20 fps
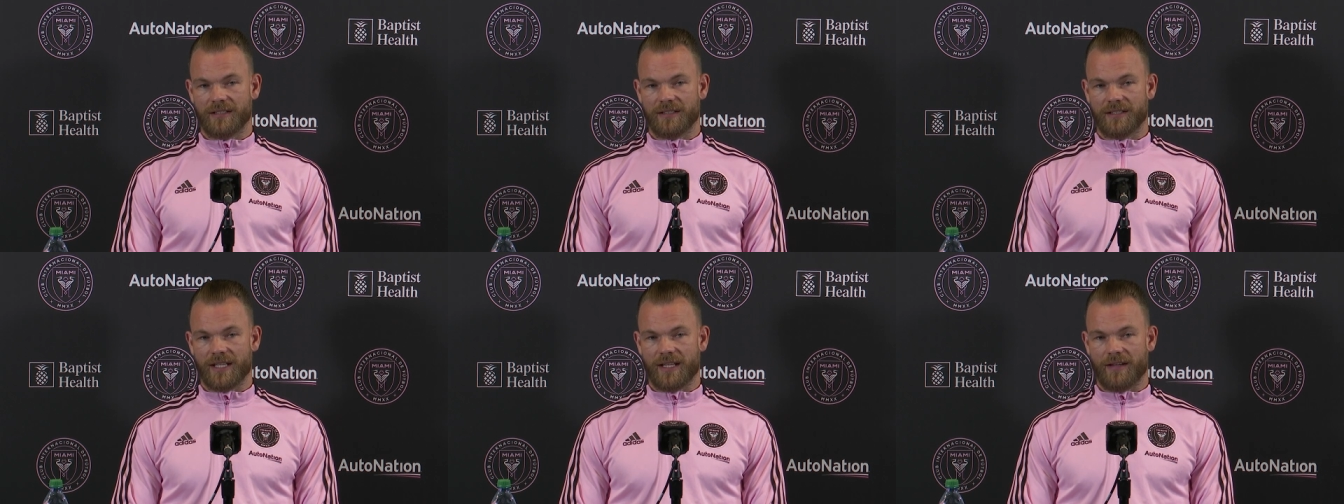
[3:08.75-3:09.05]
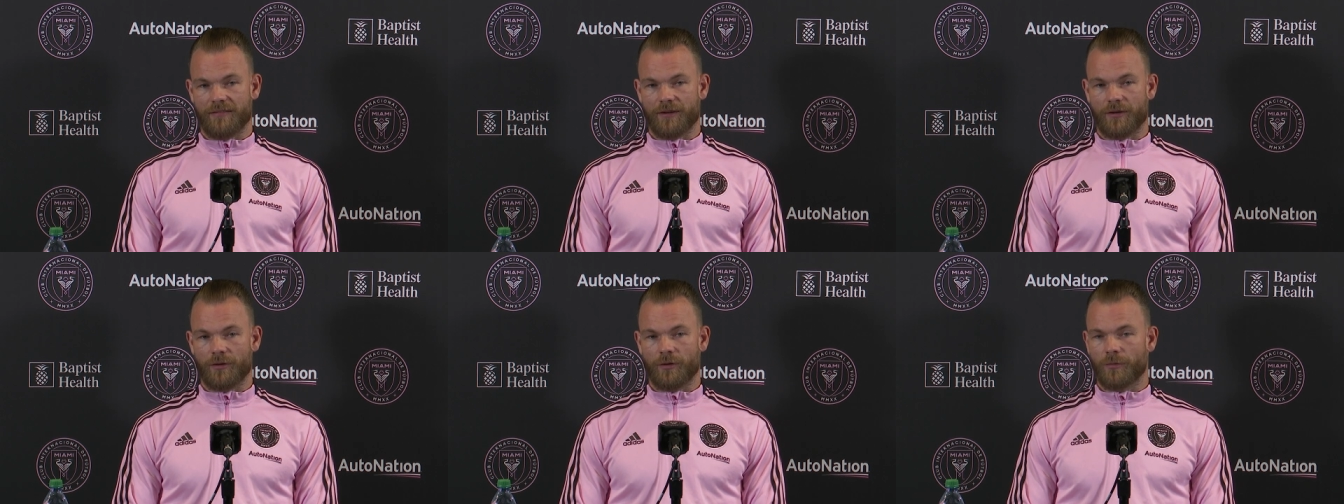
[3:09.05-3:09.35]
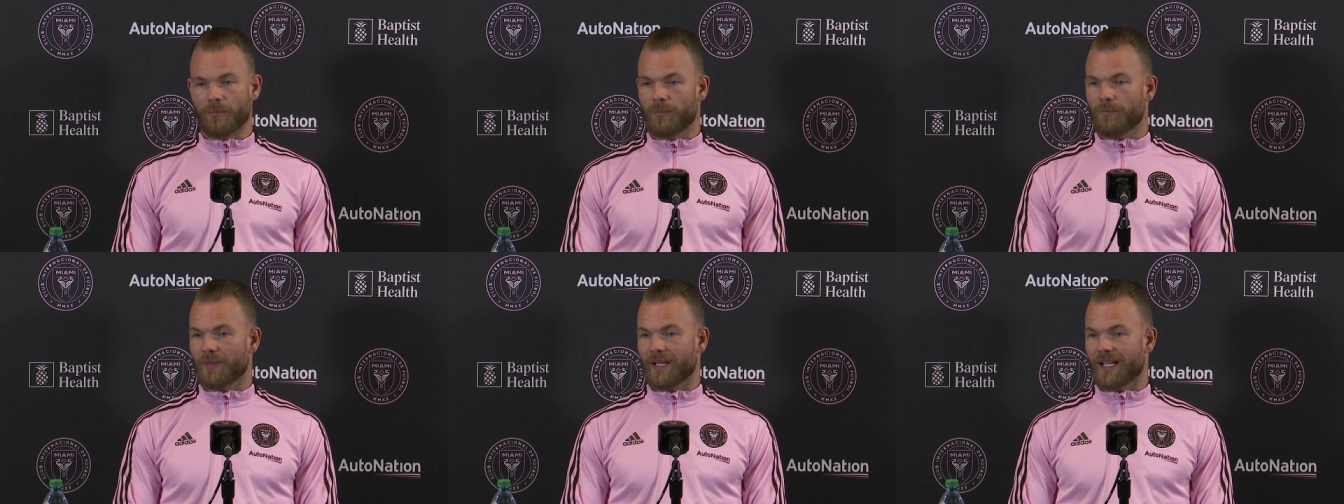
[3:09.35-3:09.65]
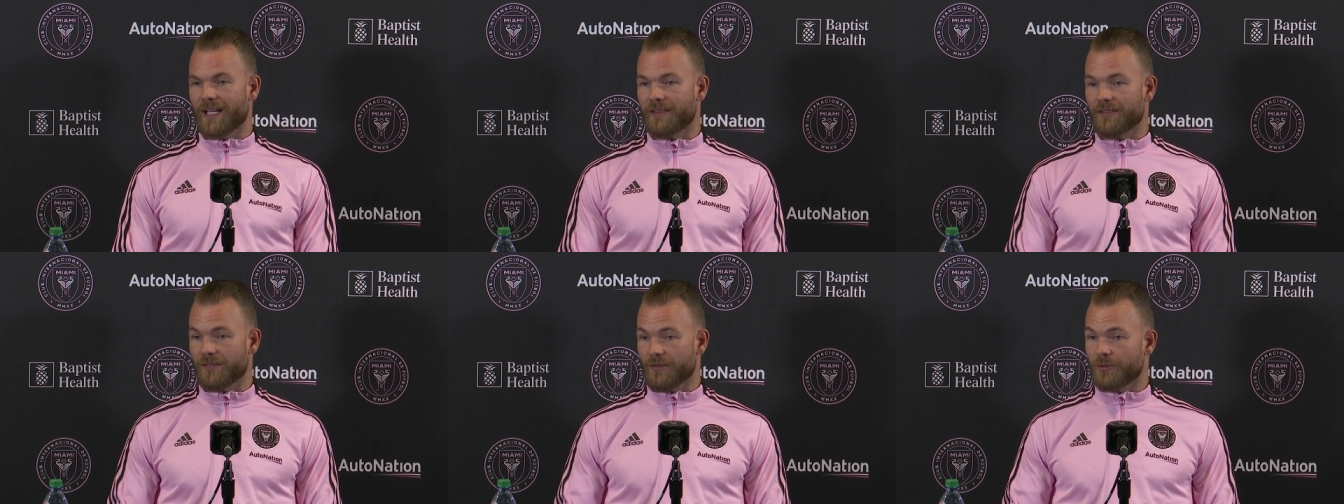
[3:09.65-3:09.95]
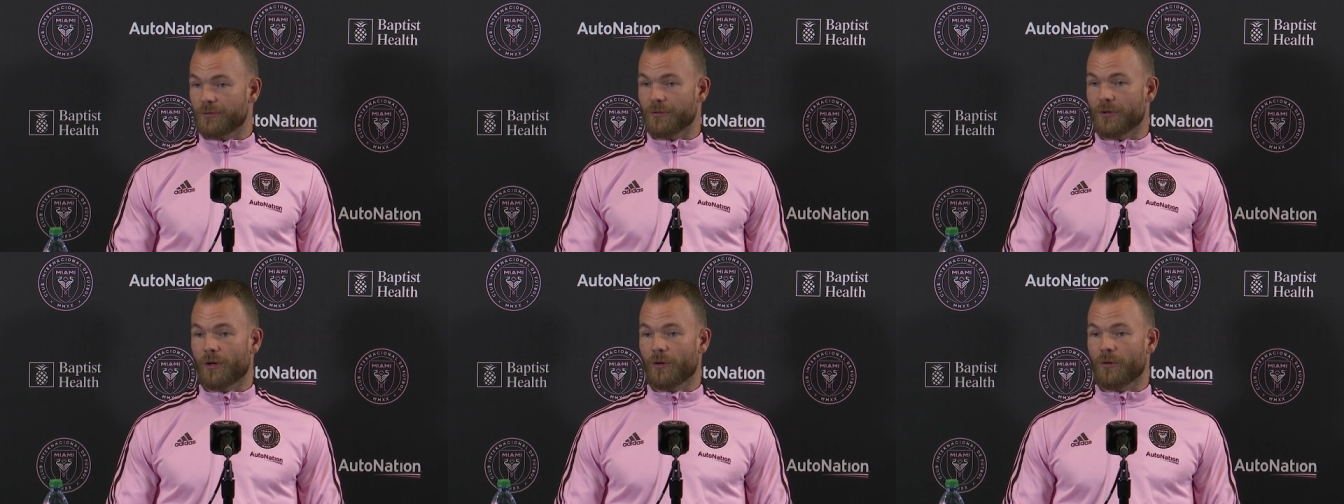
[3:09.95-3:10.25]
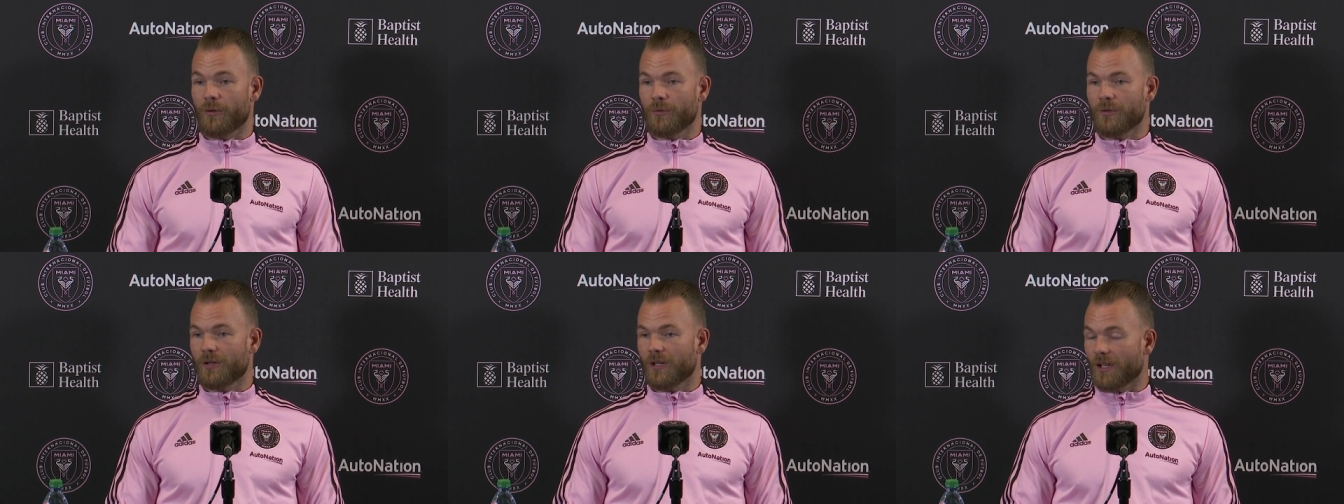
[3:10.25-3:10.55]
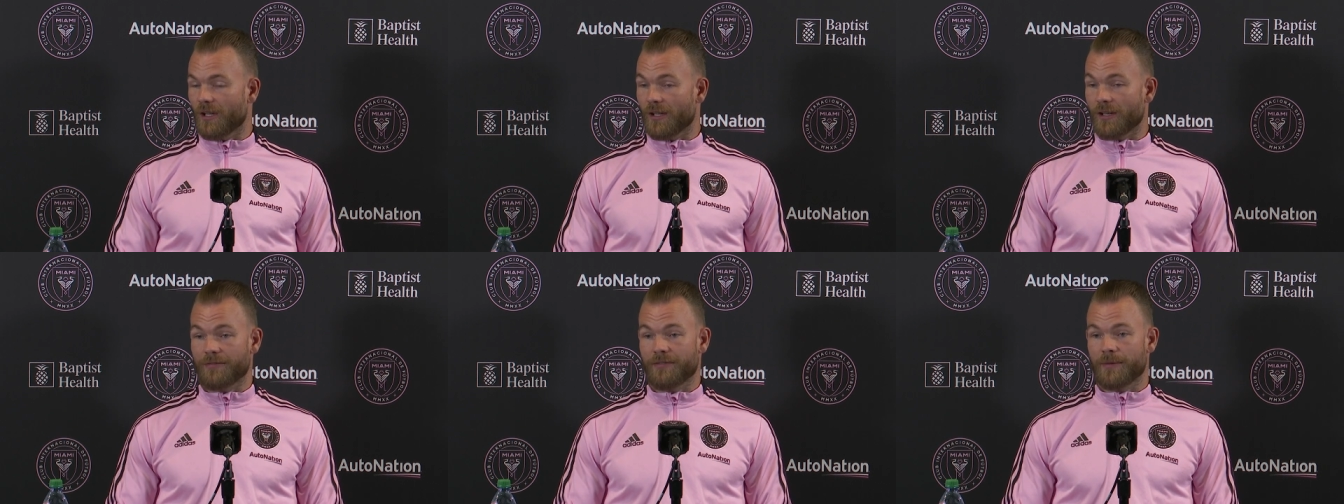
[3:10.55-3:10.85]
they have a whole plan to grow, a
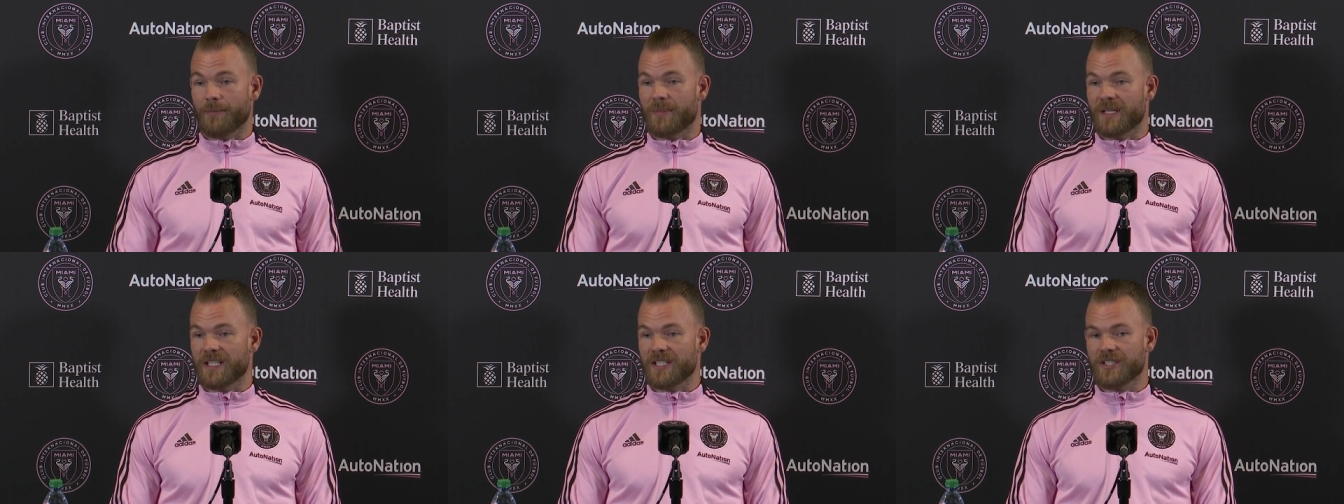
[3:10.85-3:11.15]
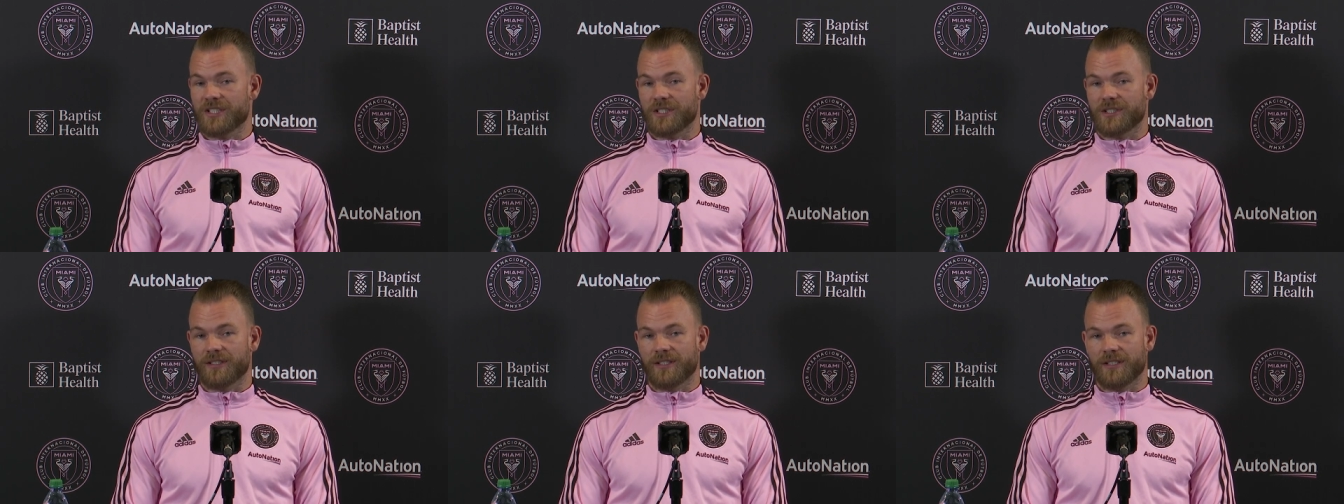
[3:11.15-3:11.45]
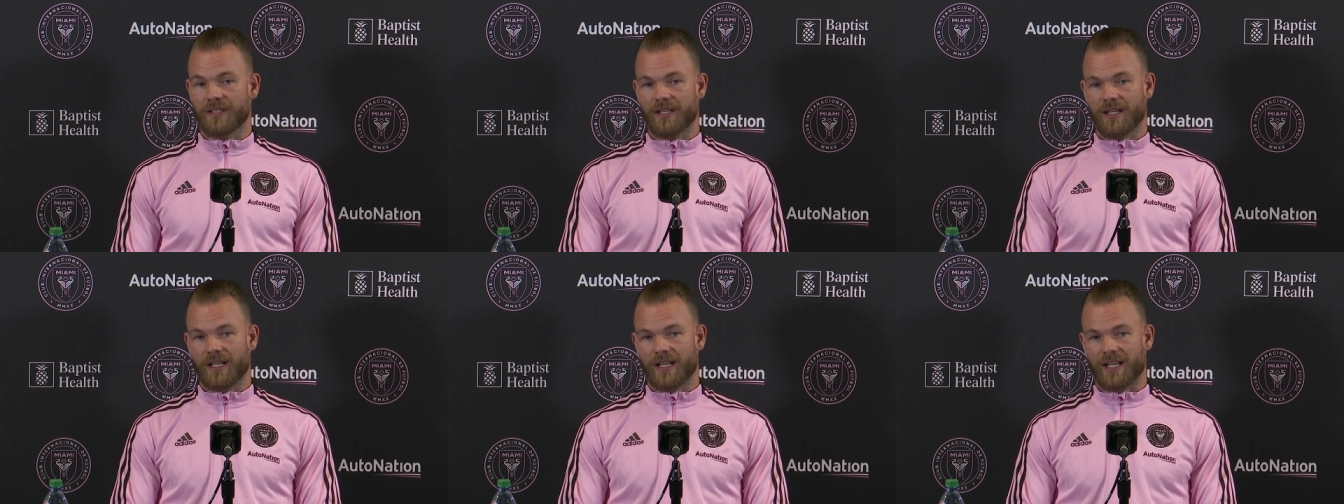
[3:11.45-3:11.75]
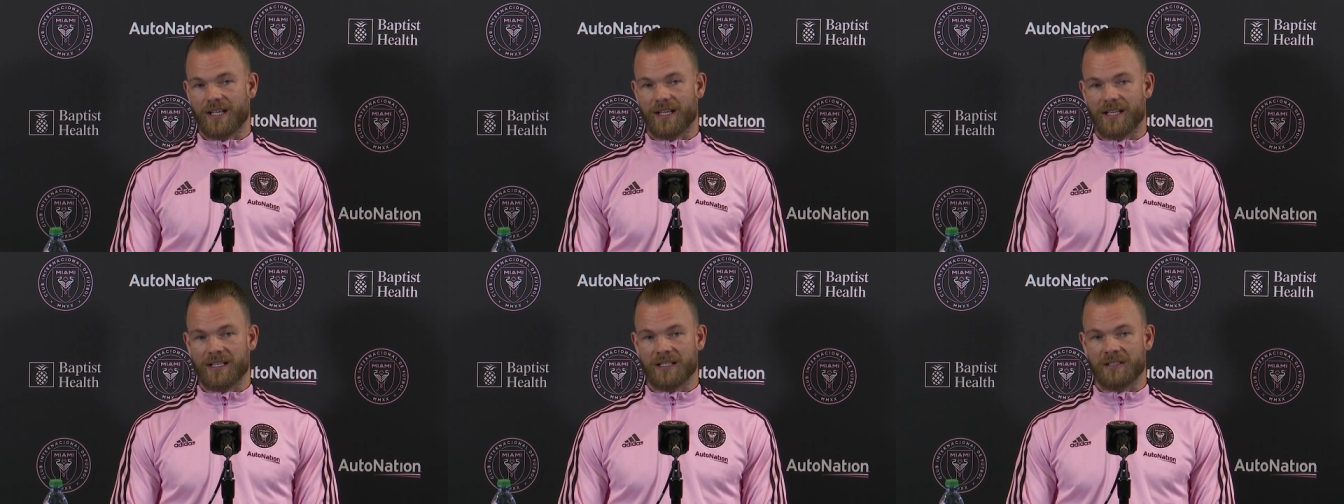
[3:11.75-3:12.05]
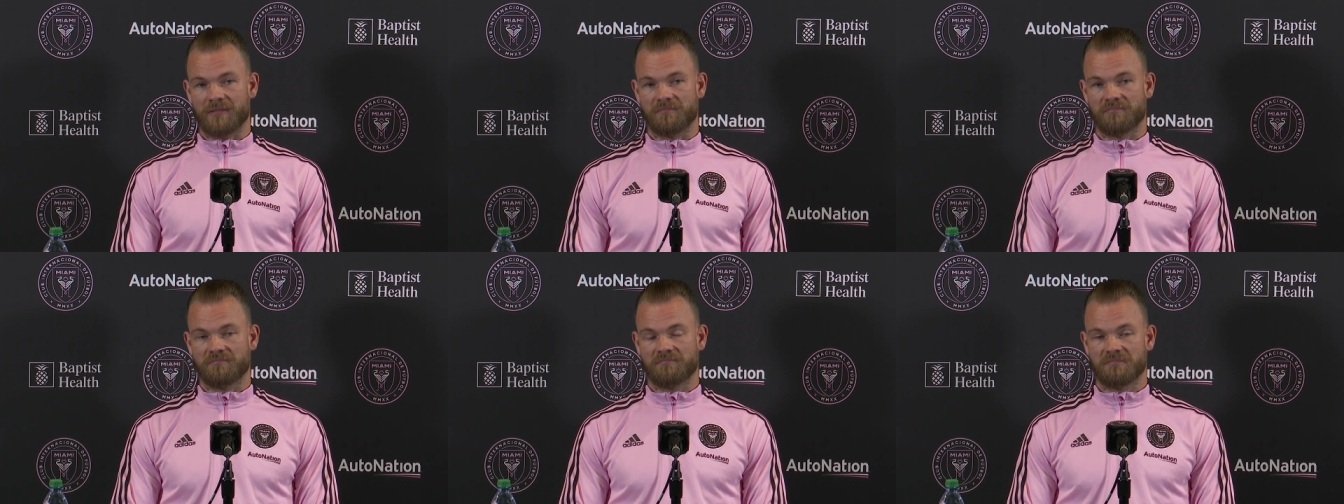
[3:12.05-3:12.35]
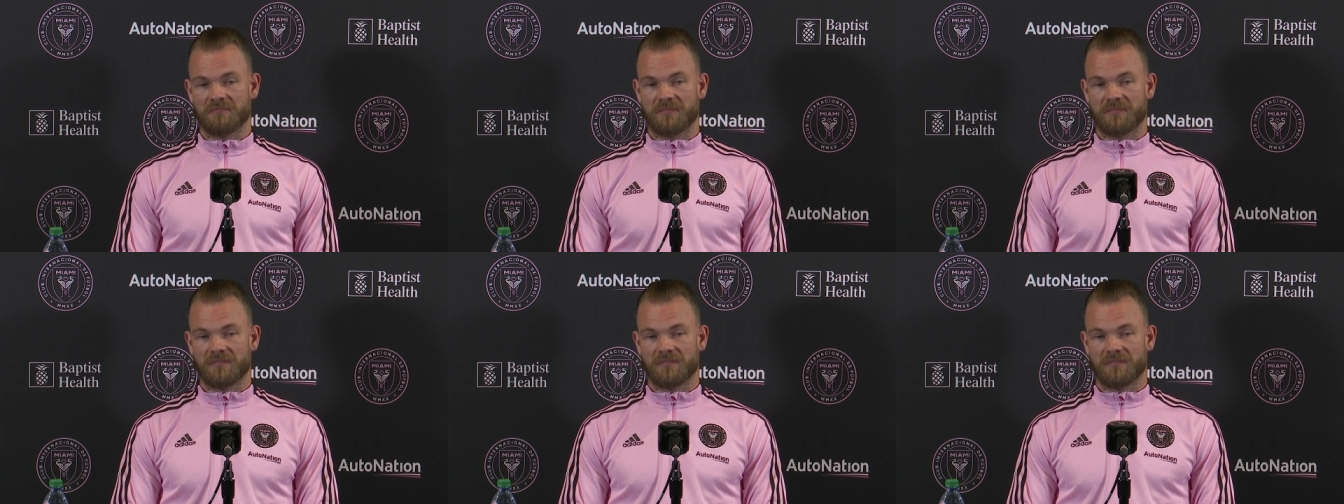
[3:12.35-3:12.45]
lot of ambition, and